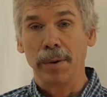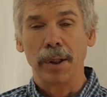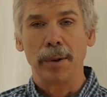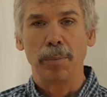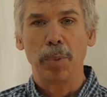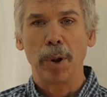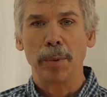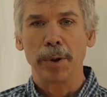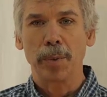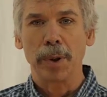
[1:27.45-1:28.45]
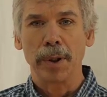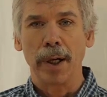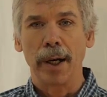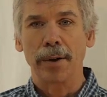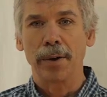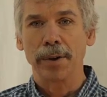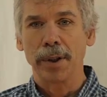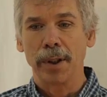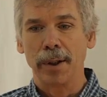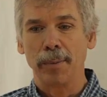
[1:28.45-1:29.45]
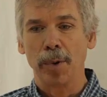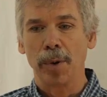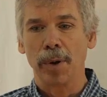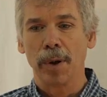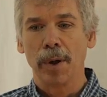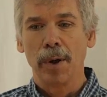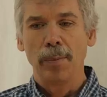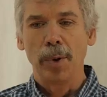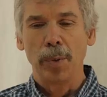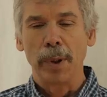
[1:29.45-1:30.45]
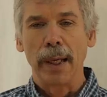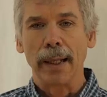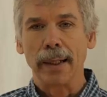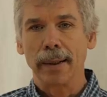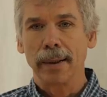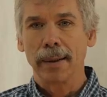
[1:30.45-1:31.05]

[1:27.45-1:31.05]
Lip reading: They don't publish what the accuracy anymore. But with that